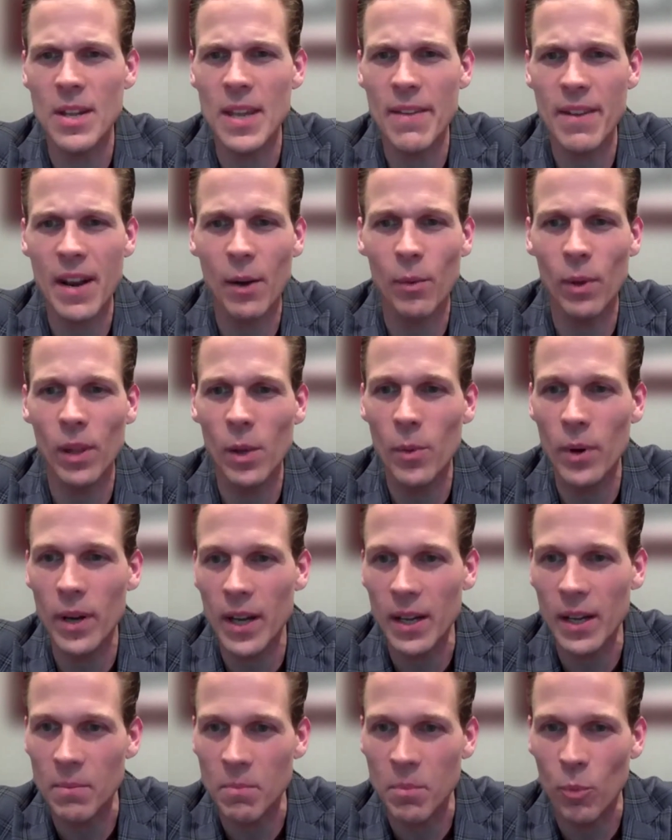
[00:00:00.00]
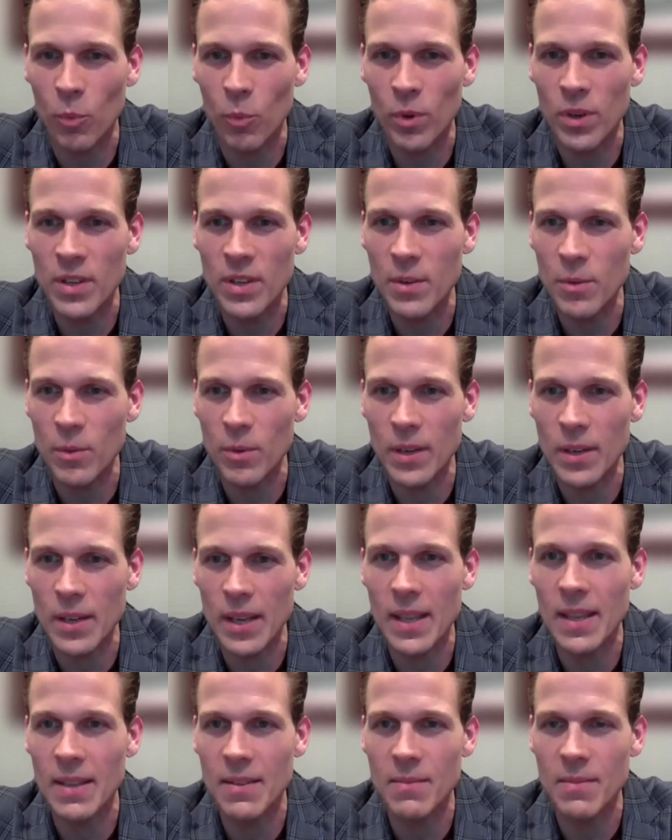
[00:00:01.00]
David, I really want to
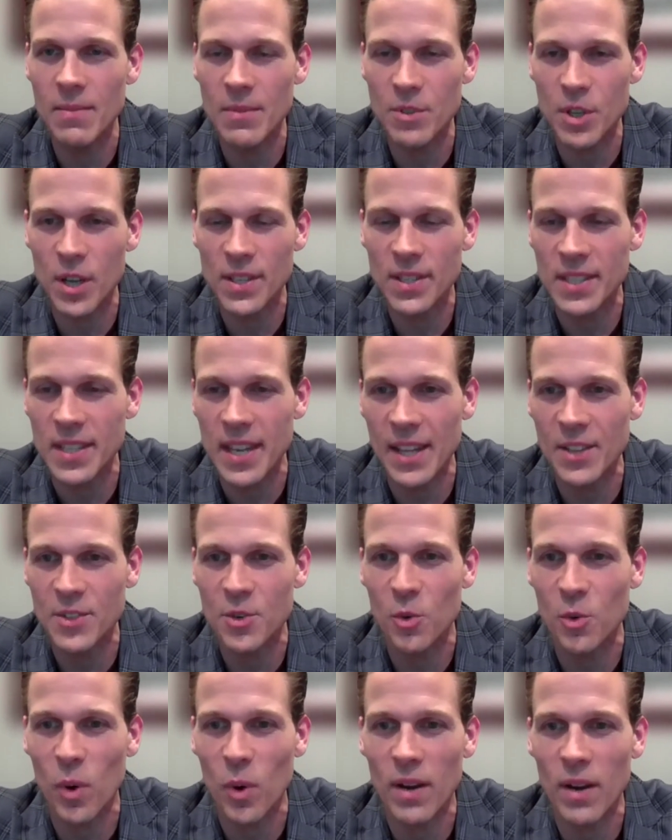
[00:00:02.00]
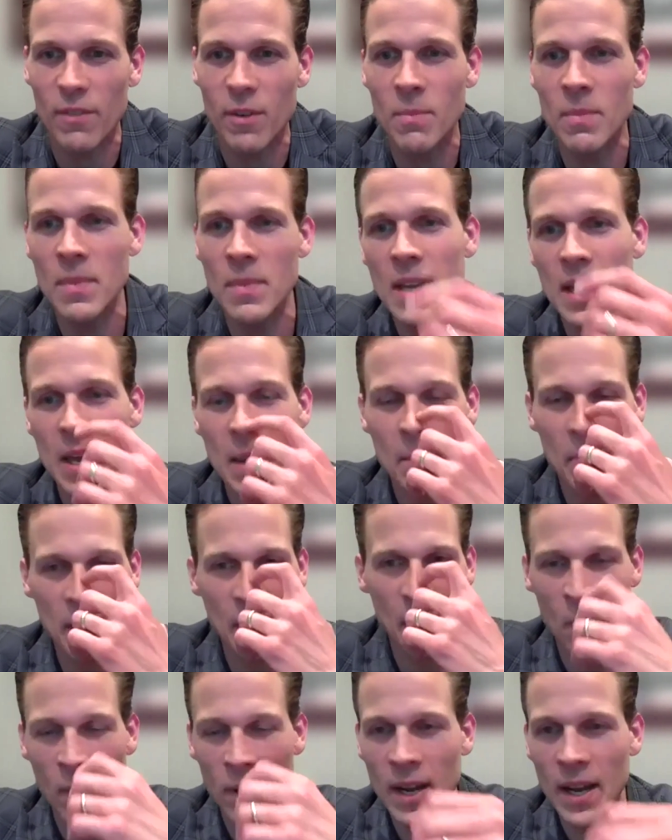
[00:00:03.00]
Justin answered one of them,
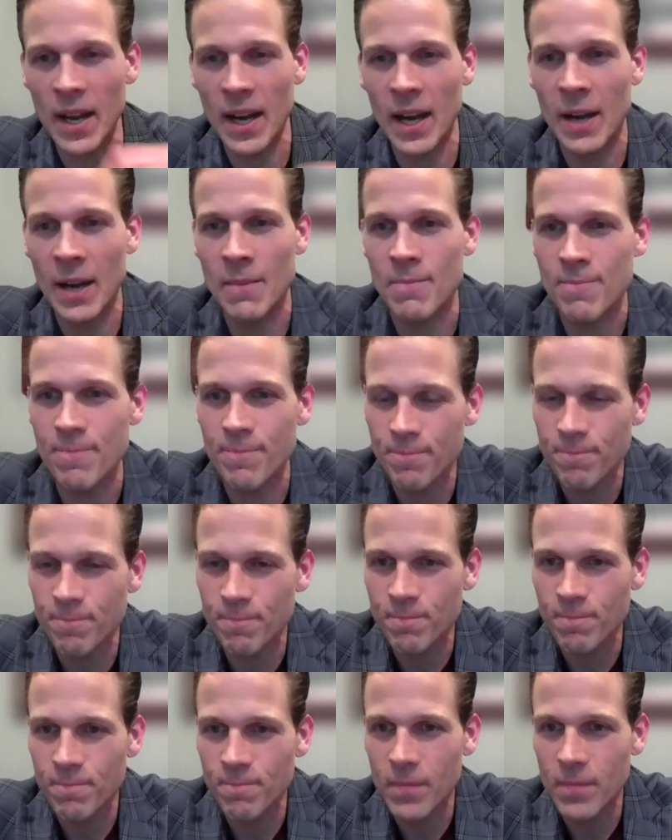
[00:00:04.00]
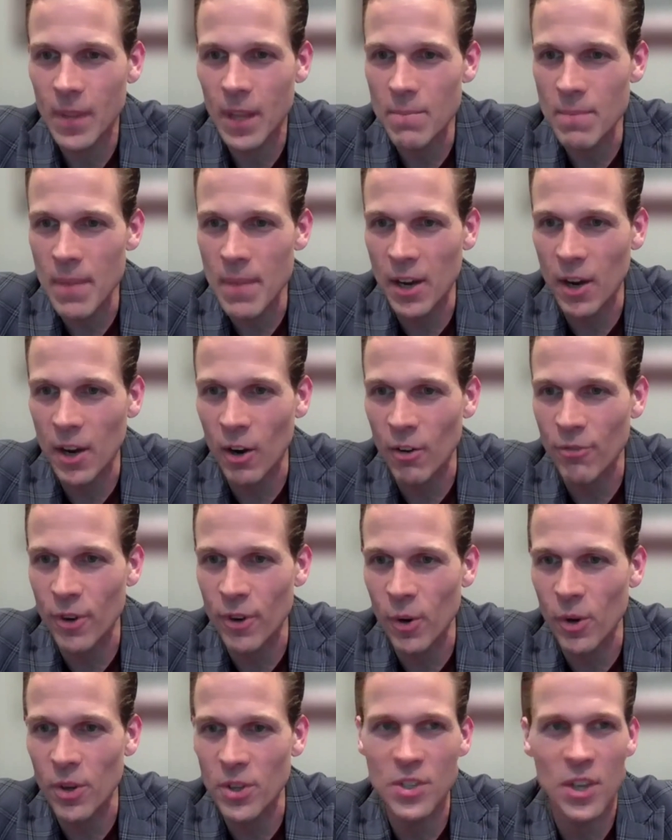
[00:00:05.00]
but I want to make our
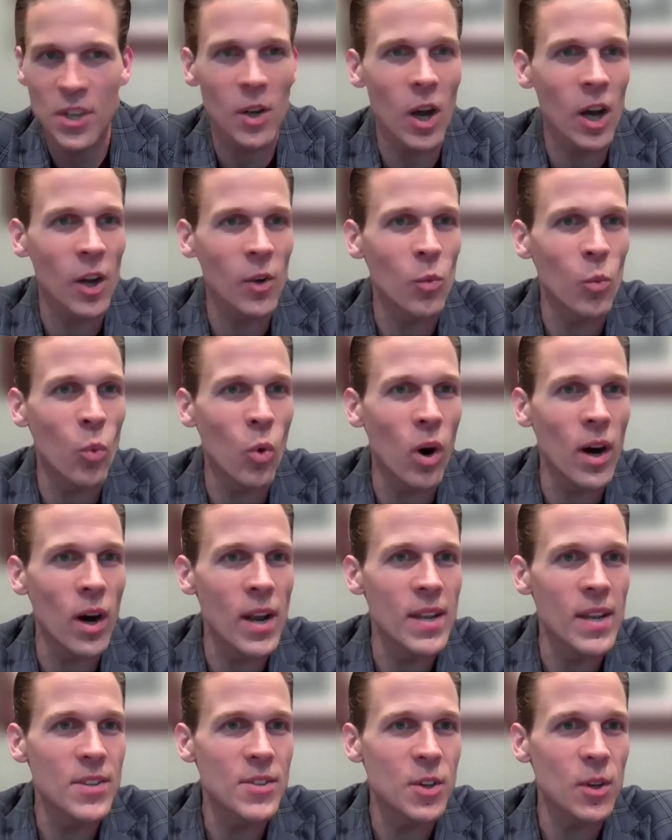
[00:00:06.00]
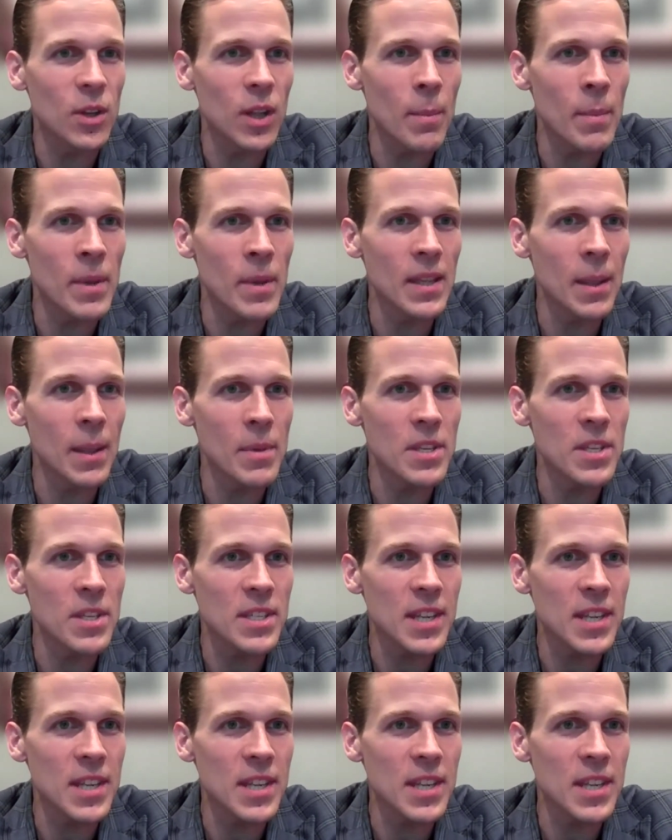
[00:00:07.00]
focus on one. So let me